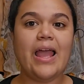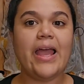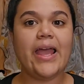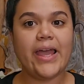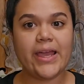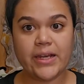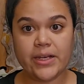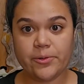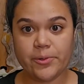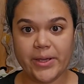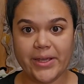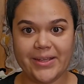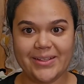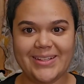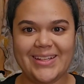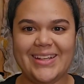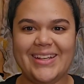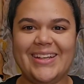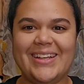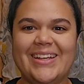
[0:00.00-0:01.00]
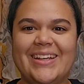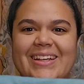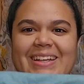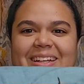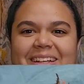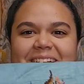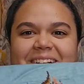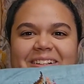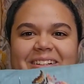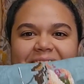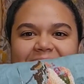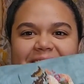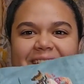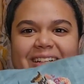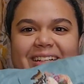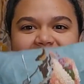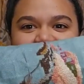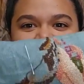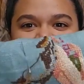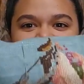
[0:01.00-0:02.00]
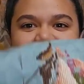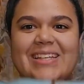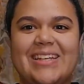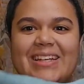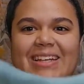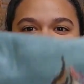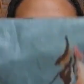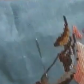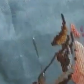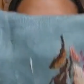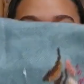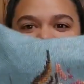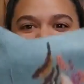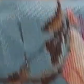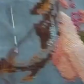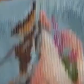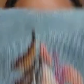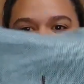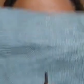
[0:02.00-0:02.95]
Anyway, here is my